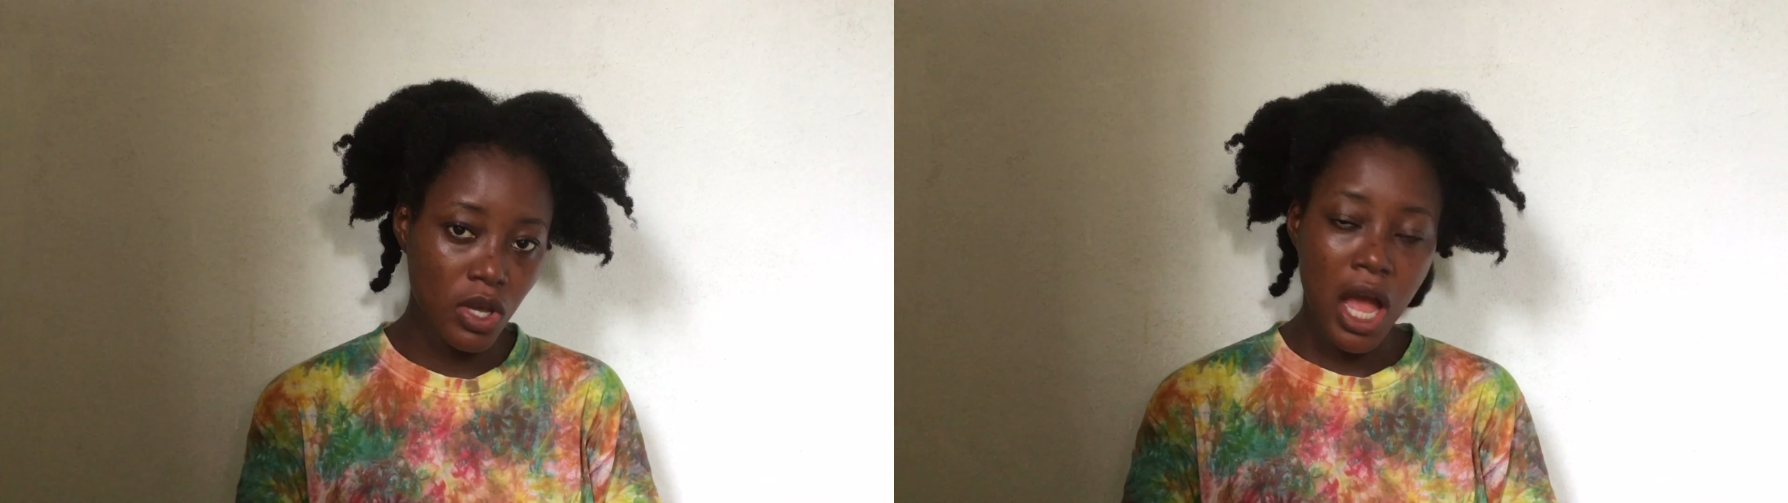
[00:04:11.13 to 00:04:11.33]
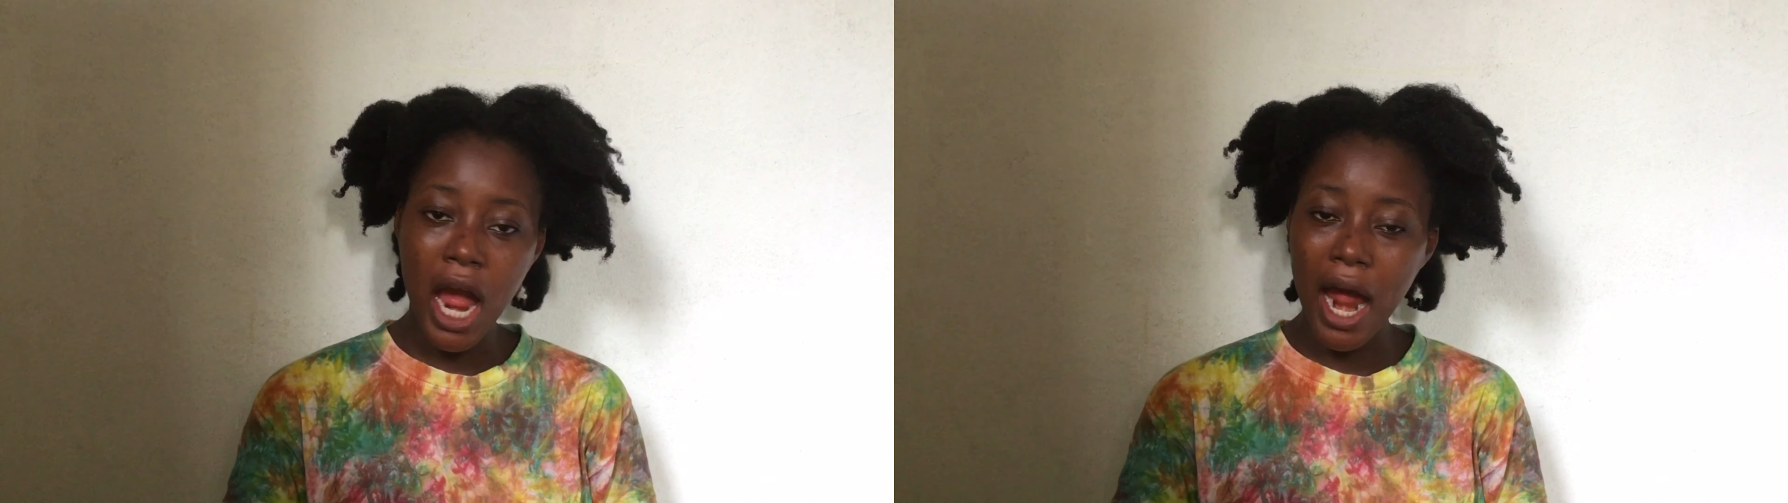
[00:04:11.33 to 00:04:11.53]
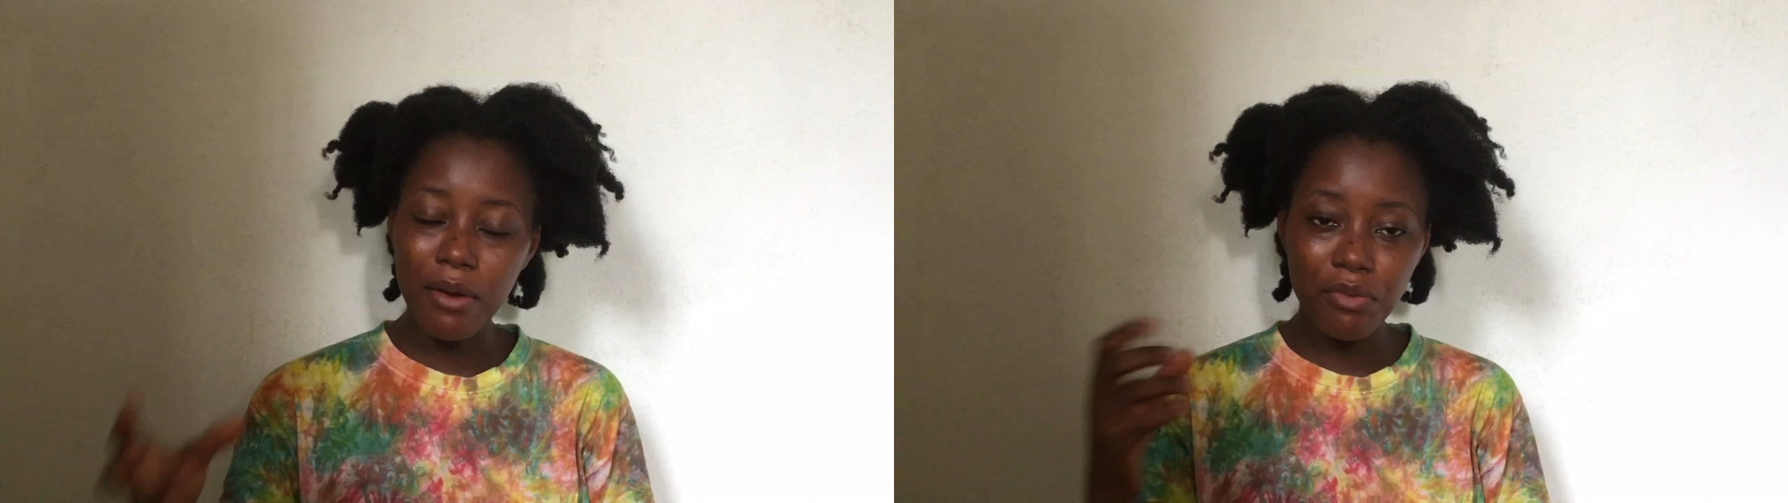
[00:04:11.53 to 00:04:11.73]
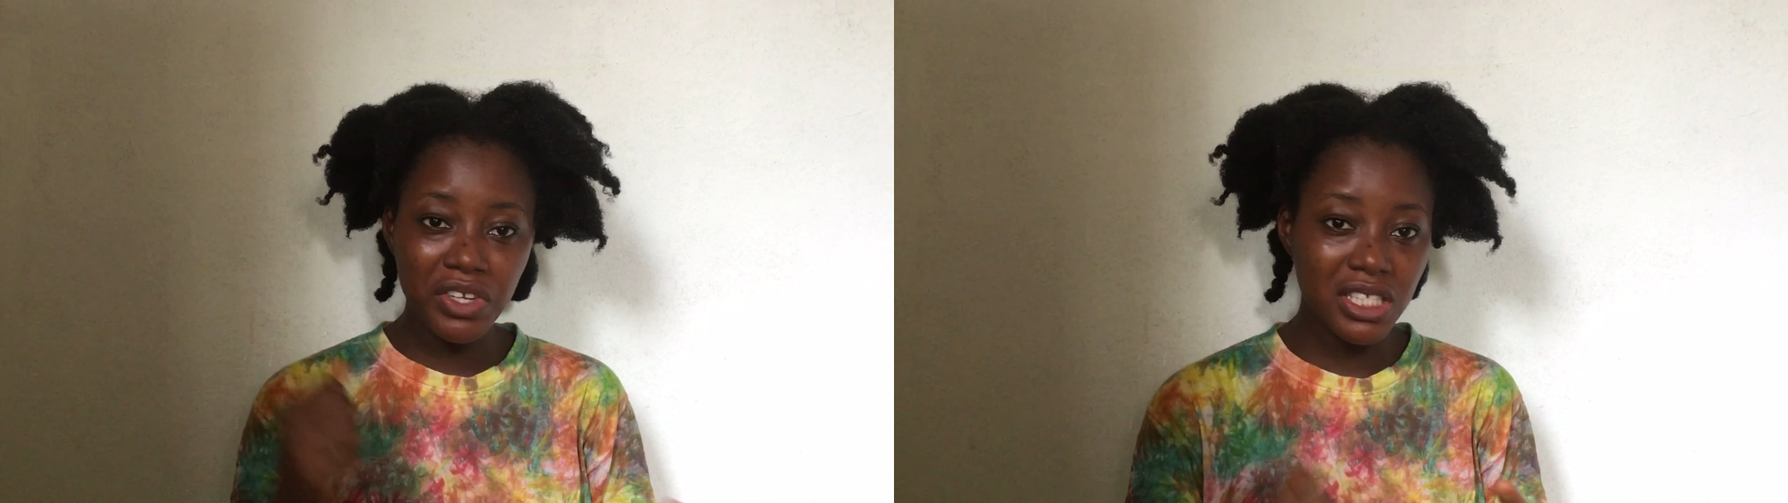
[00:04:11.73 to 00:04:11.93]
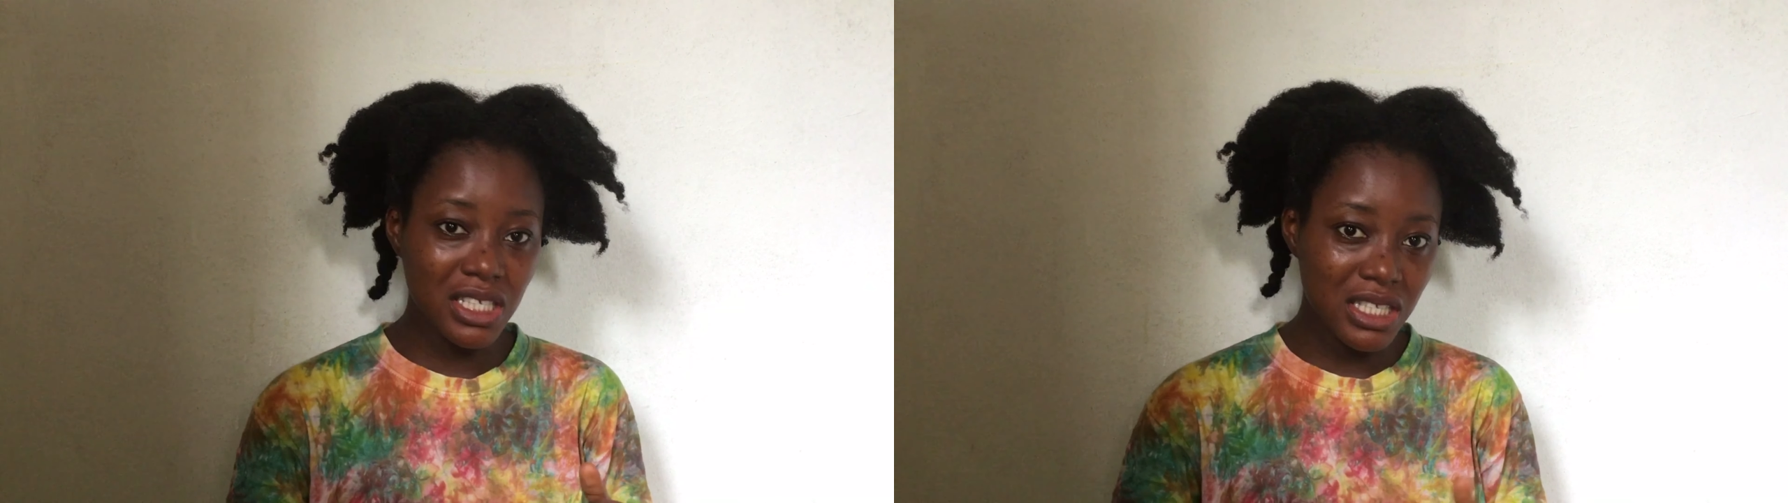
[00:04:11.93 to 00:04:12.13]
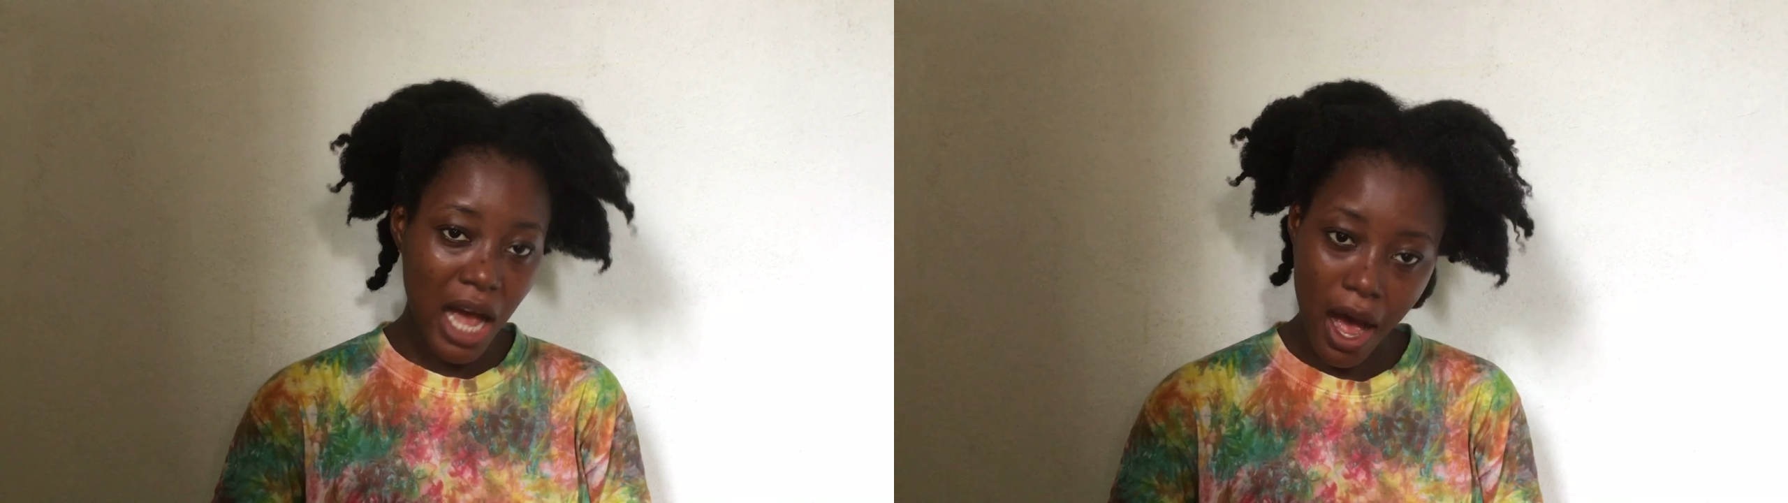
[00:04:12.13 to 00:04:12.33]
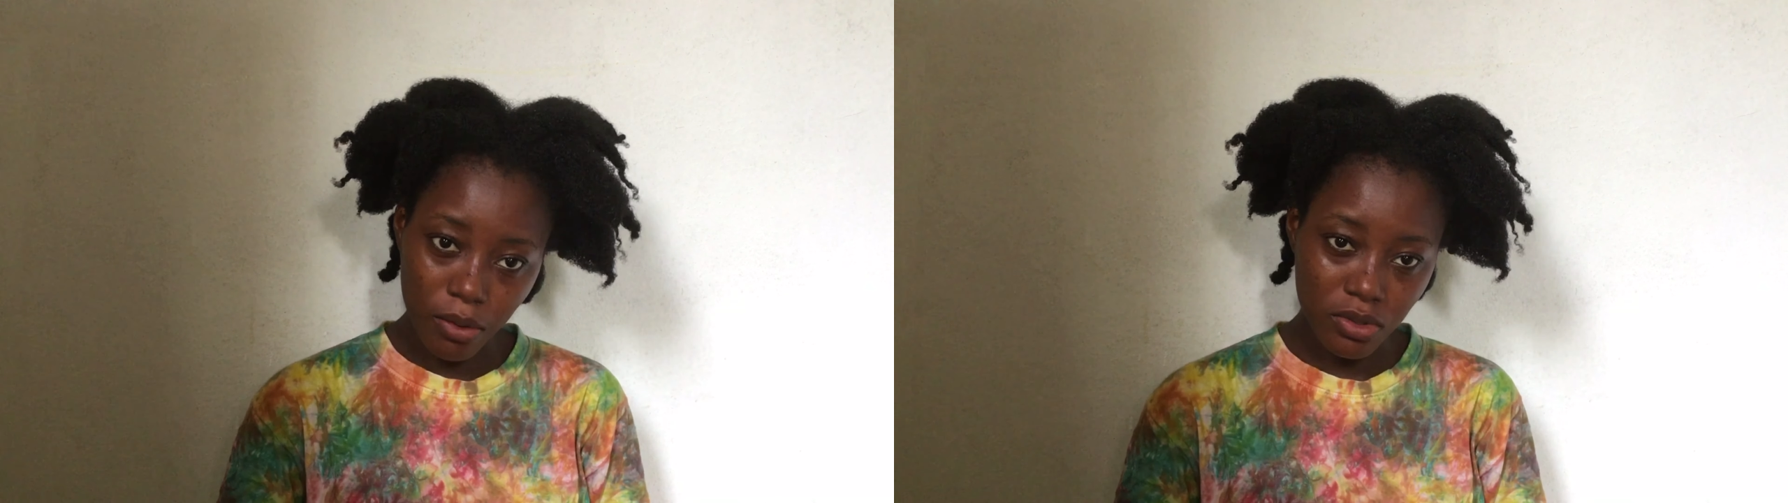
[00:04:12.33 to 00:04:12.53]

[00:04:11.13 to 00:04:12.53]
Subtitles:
I rinse it out.